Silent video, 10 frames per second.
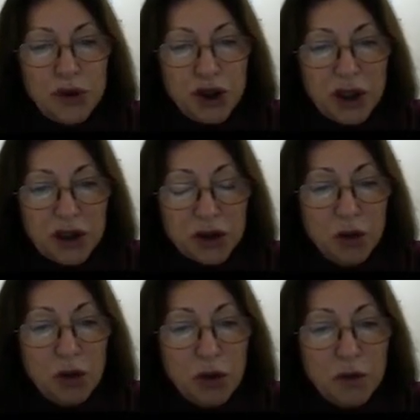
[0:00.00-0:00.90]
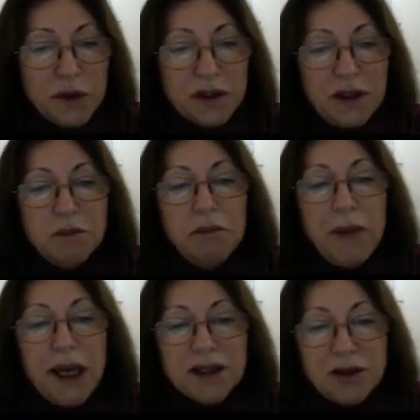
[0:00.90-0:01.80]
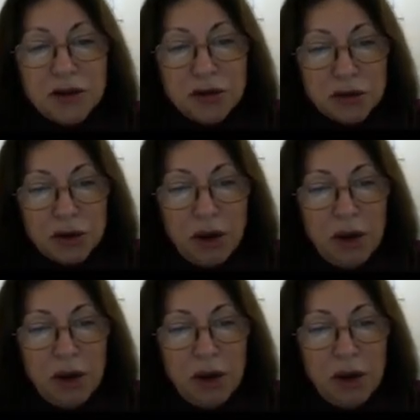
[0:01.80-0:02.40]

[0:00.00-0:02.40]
charge over the magnitude